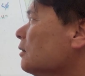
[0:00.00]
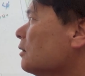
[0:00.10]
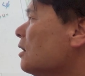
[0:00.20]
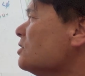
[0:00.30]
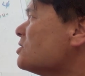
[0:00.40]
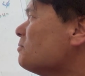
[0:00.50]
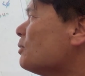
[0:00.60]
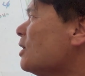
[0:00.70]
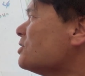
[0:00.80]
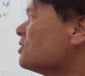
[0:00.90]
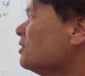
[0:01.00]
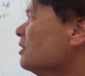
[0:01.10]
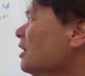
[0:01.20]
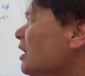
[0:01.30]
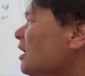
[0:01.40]
Constant pressure.
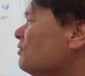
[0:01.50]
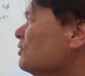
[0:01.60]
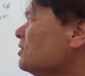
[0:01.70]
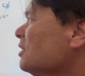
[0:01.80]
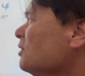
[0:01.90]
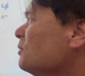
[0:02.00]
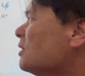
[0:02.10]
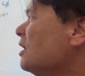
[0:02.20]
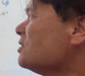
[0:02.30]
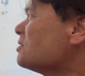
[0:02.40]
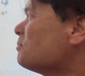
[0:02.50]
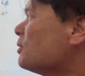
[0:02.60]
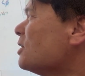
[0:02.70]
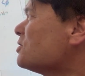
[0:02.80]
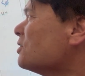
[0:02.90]
If we're dealing with constant
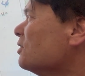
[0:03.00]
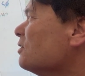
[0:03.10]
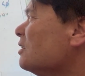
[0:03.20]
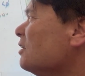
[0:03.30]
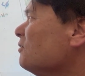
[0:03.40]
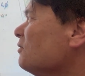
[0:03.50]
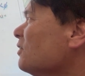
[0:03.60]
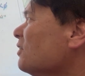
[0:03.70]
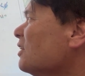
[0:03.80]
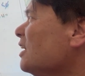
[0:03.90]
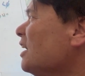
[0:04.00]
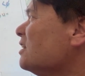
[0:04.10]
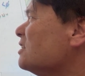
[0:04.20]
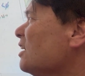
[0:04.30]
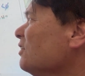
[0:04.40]
pressure, then we're looking
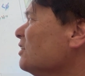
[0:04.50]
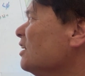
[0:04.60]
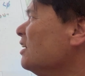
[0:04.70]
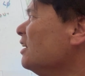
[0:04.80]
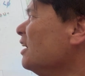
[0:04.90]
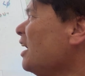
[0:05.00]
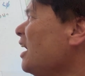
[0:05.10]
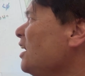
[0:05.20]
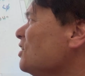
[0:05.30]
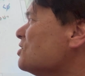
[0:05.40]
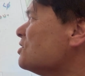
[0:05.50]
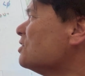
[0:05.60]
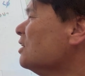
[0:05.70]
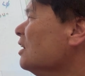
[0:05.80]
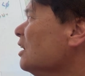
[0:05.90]
at delta H.
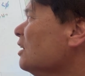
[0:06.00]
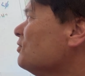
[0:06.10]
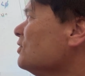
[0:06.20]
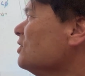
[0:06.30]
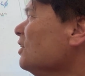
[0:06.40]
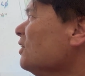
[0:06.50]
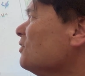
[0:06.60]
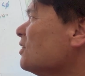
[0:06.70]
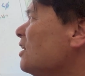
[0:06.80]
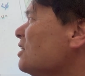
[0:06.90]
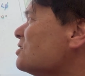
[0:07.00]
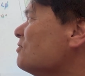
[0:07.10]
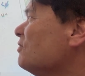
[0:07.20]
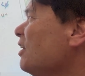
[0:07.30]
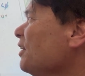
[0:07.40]
If we're dealing with
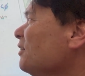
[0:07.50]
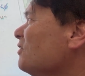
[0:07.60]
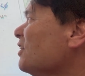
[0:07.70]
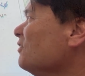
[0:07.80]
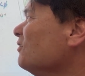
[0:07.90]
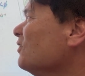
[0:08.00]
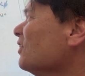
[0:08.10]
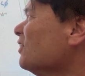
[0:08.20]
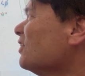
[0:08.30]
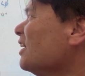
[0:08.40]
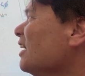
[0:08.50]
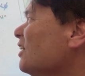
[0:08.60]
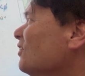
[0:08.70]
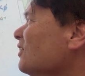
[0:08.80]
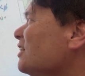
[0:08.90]
constant volume, then we're looking at
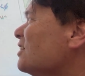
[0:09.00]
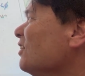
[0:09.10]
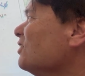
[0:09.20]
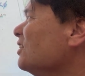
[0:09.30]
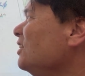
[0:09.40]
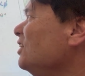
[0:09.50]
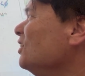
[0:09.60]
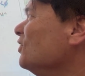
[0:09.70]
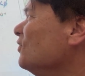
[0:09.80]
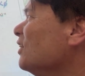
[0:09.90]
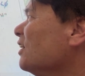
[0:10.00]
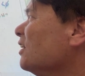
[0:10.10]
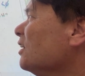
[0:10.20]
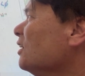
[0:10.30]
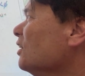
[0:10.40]
only delta U
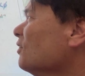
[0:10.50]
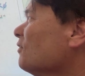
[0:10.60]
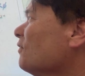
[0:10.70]
here.